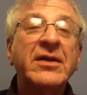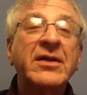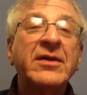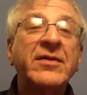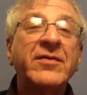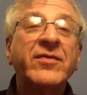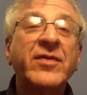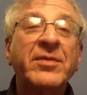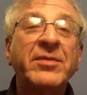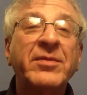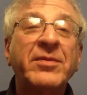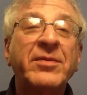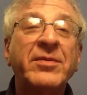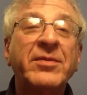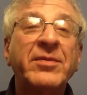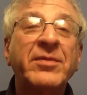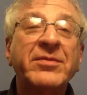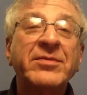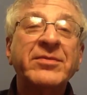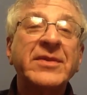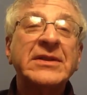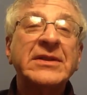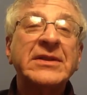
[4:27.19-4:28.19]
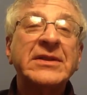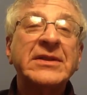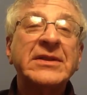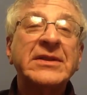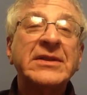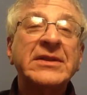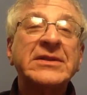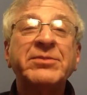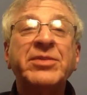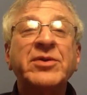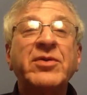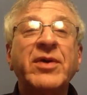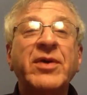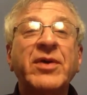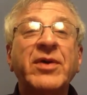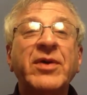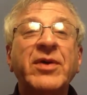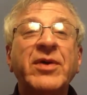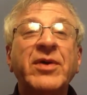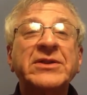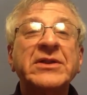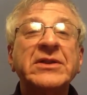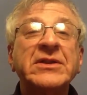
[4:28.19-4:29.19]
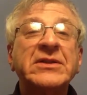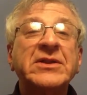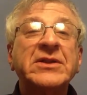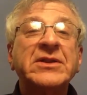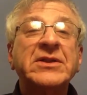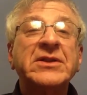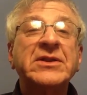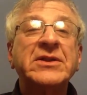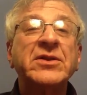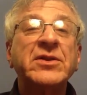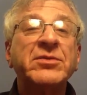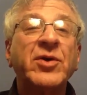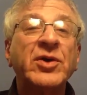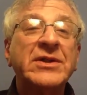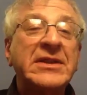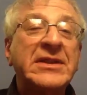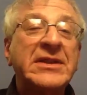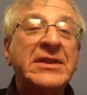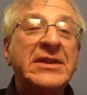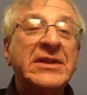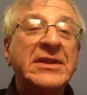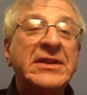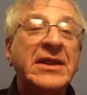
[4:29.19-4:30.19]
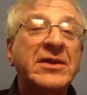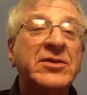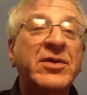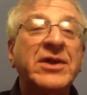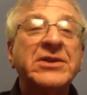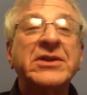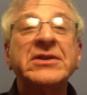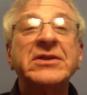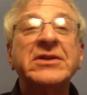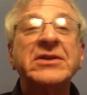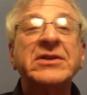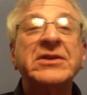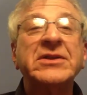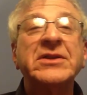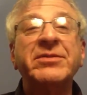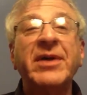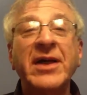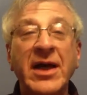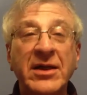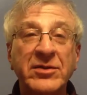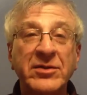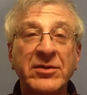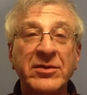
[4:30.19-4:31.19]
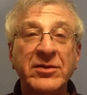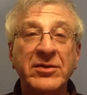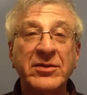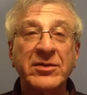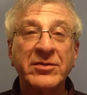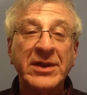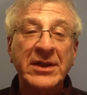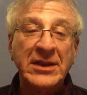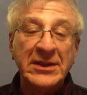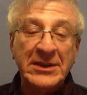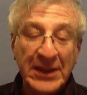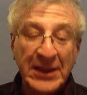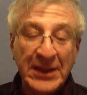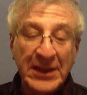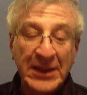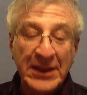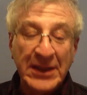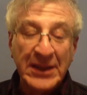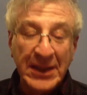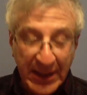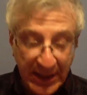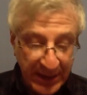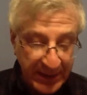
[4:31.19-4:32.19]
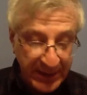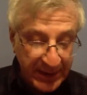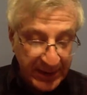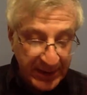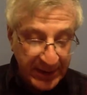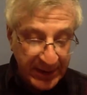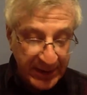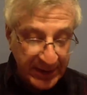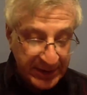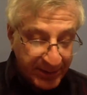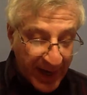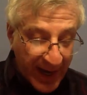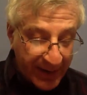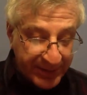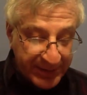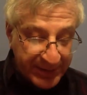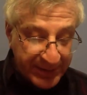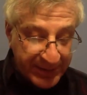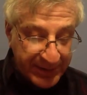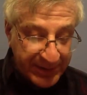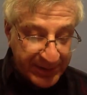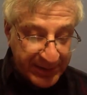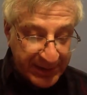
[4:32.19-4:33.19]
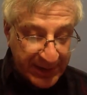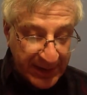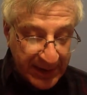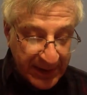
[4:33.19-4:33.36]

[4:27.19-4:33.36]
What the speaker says: from simple questions to the more detailed questions about how to read these maps,